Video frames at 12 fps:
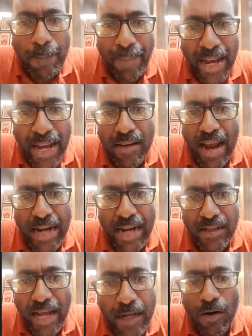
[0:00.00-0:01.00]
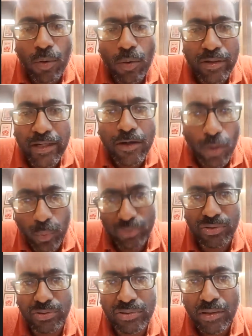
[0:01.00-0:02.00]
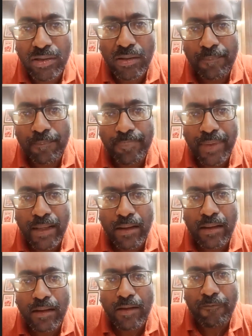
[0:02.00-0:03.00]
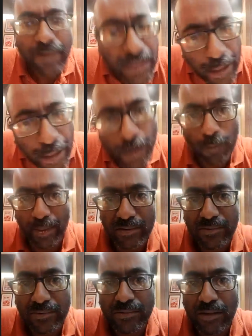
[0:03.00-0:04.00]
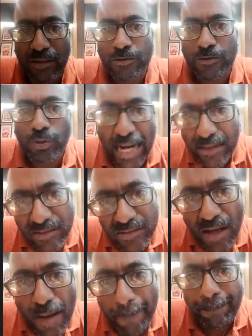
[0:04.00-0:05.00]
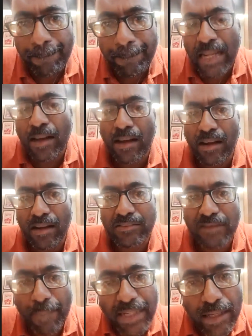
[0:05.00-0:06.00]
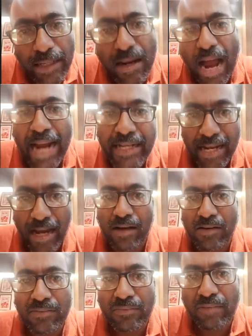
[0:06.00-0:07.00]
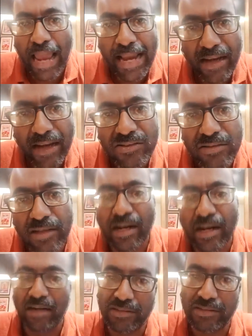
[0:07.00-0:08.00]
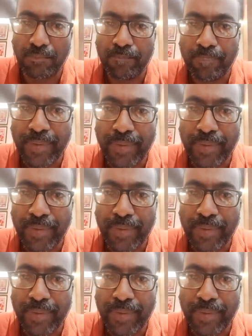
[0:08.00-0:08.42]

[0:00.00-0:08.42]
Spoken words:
pain and died on the cross with the humans. So that is the Semitic idea against Nazism.